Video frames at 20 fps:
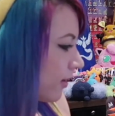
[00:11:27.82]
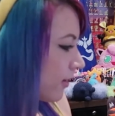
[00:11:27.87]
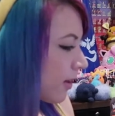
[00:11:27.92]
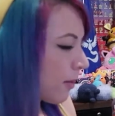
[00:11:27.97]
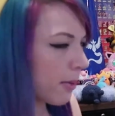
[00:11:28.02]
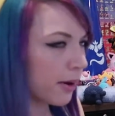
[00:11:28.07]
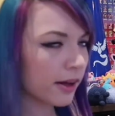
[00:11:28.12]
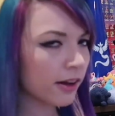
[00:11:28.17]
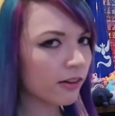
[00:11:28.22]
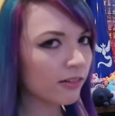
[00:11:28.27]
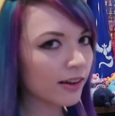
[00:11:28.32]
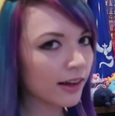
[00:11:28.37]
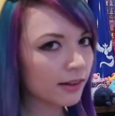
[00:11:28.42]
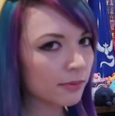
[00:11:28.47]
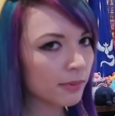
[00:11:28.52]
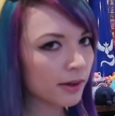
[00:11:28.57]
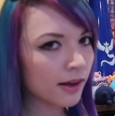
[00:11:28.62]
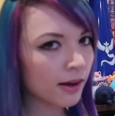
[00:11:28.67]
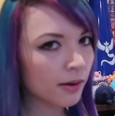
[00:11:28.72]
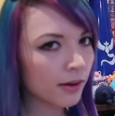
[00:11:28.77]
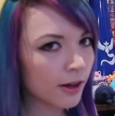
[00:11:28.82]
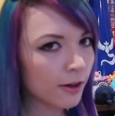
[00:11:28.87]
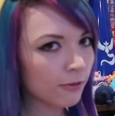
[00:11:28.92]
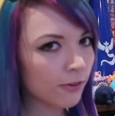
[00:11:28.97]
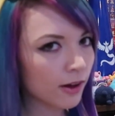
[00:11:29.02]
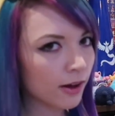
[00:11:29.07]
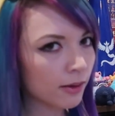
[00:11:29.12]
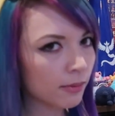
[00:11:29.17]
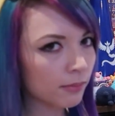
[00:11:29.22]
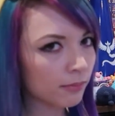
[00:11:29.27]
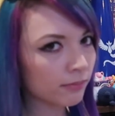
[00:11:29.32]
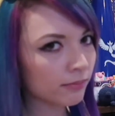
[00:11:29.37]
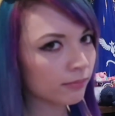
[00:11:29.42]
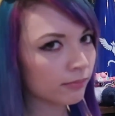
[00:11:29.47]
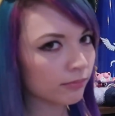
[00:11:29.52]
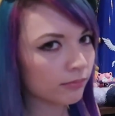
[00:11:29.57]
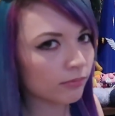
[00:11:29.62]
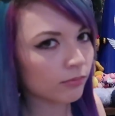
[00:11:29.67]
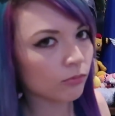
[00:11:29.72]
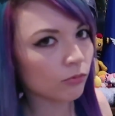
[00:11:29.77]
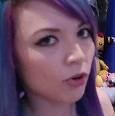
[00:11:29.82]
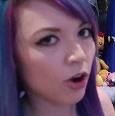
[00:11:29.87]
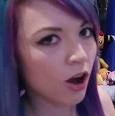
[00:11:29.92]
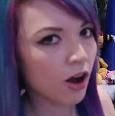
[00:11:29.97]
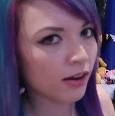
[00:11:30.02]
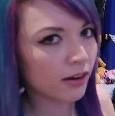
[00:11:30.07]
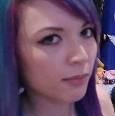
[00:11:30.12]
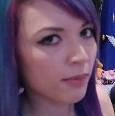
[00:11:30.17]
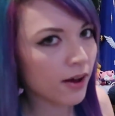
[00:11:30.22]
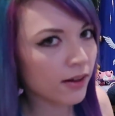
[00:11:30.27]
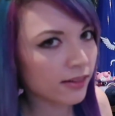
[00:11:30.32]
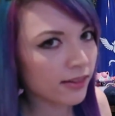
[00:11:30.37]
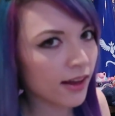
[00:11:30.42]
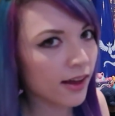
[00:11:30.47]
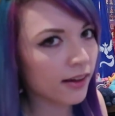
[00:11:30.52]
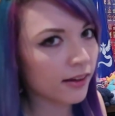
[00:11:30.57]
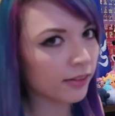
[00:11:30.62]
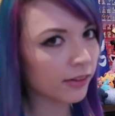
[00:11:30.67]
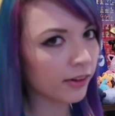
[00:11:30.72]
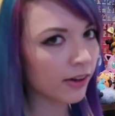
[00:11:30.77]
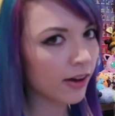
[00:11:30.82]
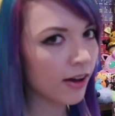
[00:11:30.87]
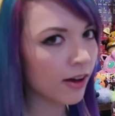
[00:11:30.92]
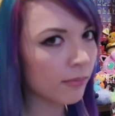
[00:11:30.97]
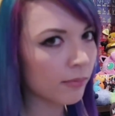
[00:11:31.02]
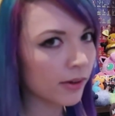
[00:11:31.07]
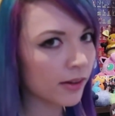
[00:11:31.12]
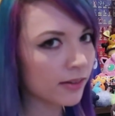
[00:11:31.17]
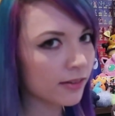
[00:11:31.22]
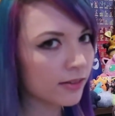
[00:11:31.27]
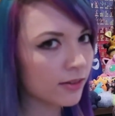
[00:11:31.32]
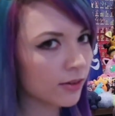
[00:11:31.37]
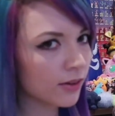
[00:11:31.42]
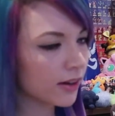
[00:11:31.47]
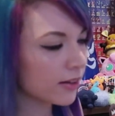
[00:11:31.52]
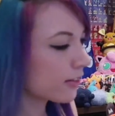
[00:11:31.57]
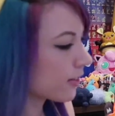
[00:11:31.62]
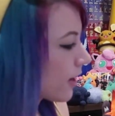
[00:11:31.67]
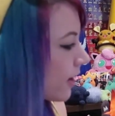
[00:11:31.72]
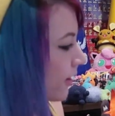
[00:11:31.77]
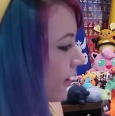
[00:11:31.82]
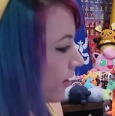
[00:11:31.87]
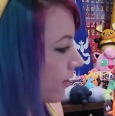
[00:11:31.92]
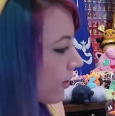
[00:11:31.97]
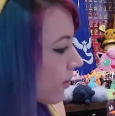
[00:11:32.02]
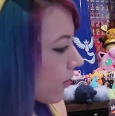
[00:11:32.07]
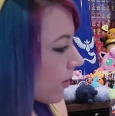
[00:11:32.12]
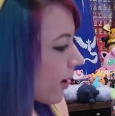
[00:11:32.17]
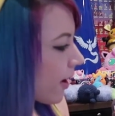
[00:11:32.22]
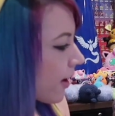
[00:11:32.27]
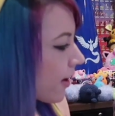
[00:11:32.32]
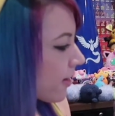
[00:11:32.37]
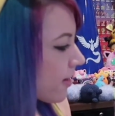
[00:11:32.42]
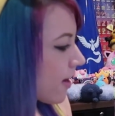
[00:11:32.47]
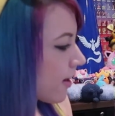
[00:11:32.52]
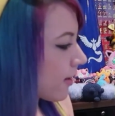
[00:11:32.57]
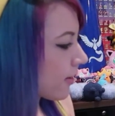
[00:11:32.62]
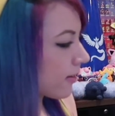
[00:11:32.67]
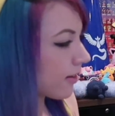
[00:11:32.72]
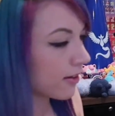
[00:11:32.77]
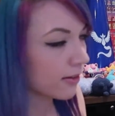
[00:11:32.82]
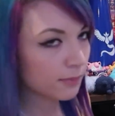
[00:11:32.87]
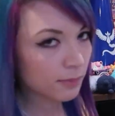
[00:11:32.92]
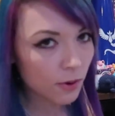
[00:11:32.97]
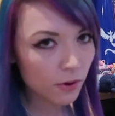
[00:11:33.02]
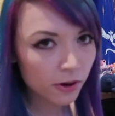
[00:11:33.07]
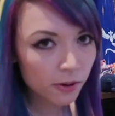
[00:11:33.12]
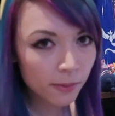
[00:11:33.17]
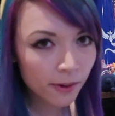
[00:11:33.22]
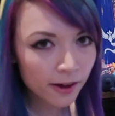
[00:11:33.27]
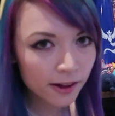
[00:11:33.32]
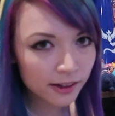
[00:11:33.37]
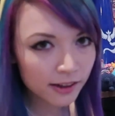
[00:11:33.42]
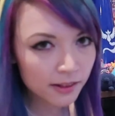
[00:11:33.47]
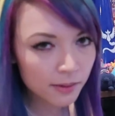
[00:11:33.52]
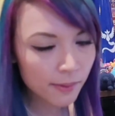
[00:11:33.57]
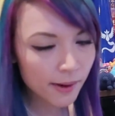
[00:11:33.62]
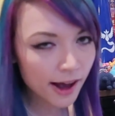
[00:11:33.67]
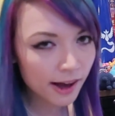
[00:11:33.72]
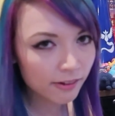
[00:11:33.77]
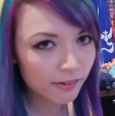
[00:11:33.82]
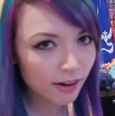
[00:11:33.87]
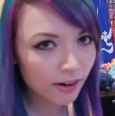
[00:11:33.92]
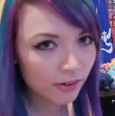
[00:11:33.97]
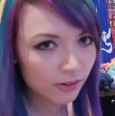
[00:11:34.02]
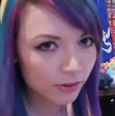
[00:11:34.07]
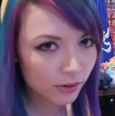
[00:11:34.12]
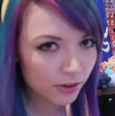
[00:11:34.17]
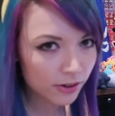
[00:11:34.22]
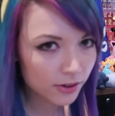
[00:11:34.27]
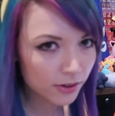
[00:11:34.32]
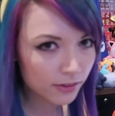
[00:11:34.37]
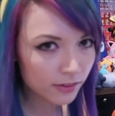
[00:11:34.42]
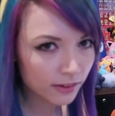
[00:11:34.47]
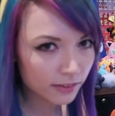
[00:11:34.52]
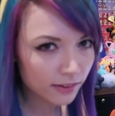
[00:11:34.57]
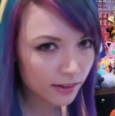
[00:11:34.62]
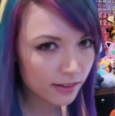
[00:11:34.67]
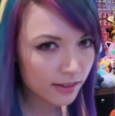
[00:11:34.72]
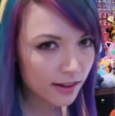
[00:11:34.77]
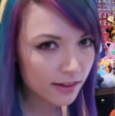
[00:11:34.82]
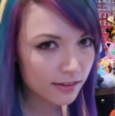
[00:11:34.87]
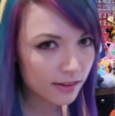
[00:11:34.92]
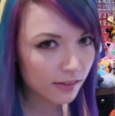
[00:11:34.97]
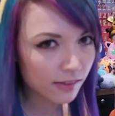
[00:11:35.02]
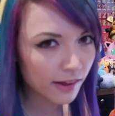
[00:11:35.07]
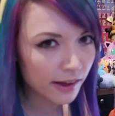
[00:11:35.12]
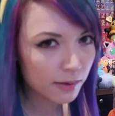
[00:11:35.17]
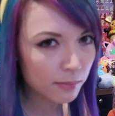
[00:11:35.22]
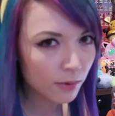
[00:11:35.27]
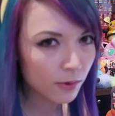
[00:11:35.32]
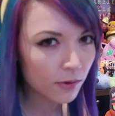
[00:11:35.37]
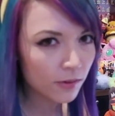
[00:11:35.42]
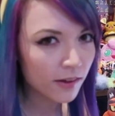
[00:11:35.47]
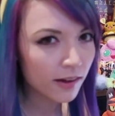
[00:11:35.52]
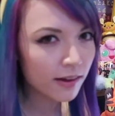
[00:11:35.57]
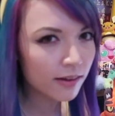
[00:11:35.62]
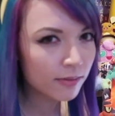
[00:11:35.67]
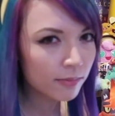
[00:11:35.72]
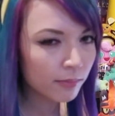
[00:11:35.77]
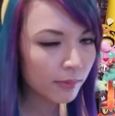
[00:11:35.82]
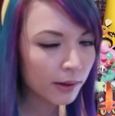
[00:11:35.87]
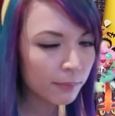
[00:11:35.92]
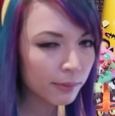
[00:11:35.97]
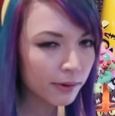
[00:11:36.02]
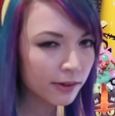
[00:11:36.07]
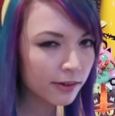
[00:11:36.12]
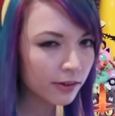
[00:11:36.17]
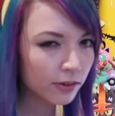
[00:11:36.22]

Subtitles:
Somebody correct me if I'm wrong about that in the comments. Do you guys think it's okay that it says Pokemon in the background, or do you think that that's a label that might be